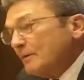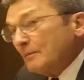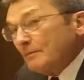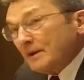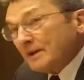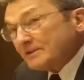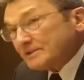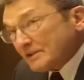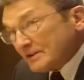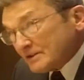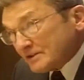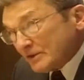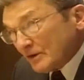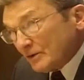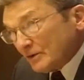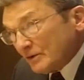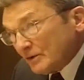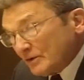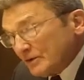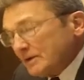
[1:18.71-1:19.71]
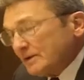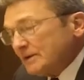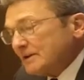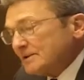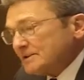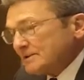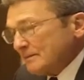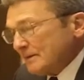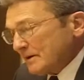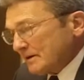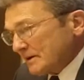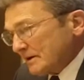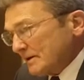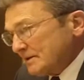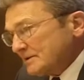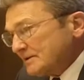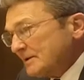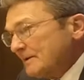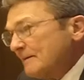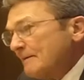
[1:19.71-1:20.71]
what makes us so unique as
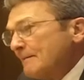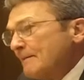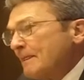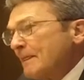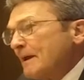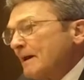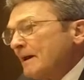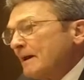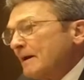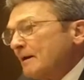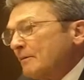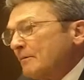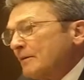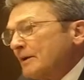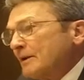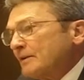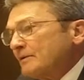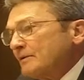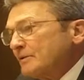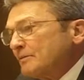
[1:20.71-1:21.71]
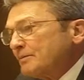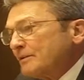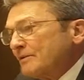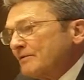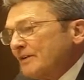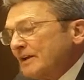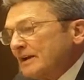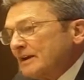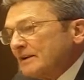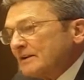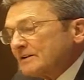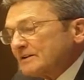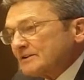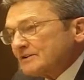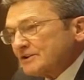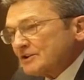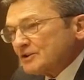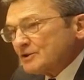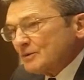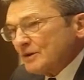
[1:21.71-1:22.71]
Americans, when you prevail
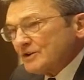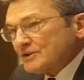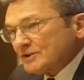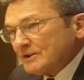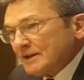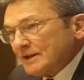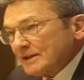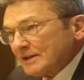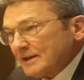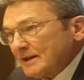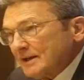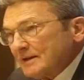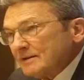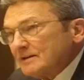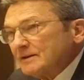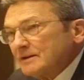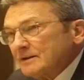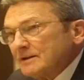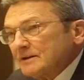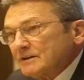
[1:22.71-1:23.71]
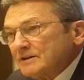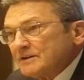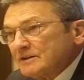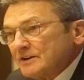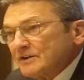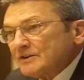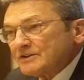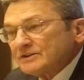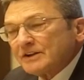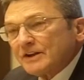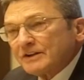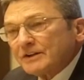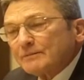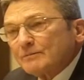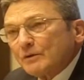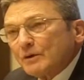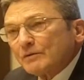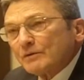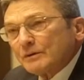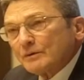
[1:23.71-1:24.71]
in a situation like that, there's
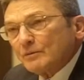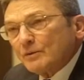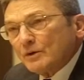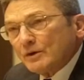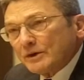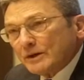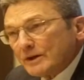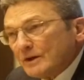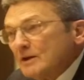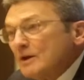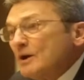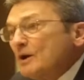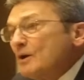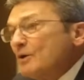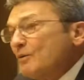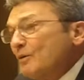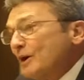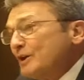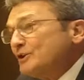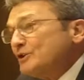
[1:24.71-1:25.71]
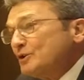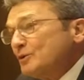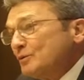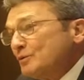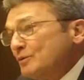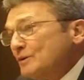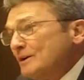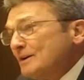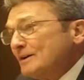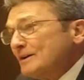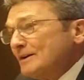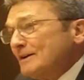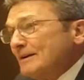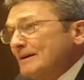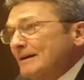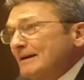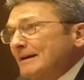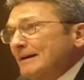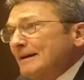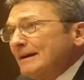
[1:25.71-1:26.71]
nothing more rewarding. When you
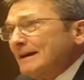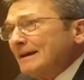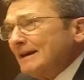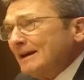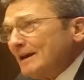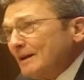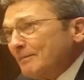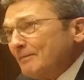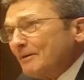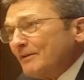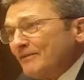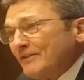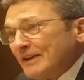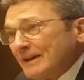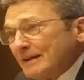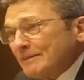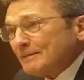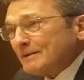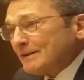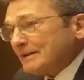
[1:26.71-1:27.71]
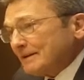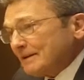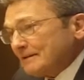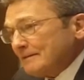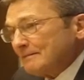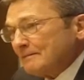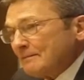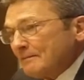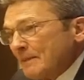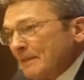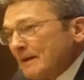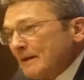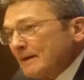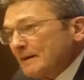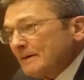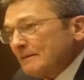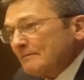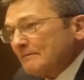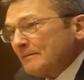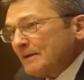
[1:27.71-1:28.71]
help a family
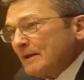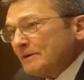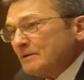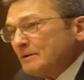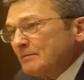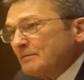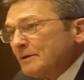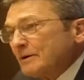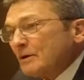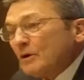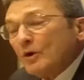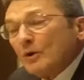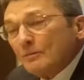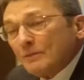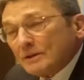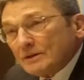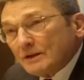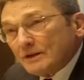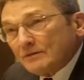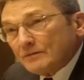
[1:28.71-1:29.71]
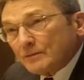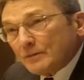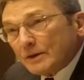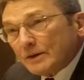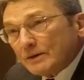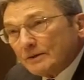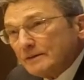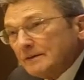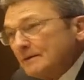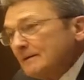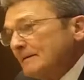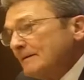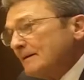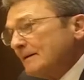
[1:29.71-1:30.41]
and you bring home a loved one,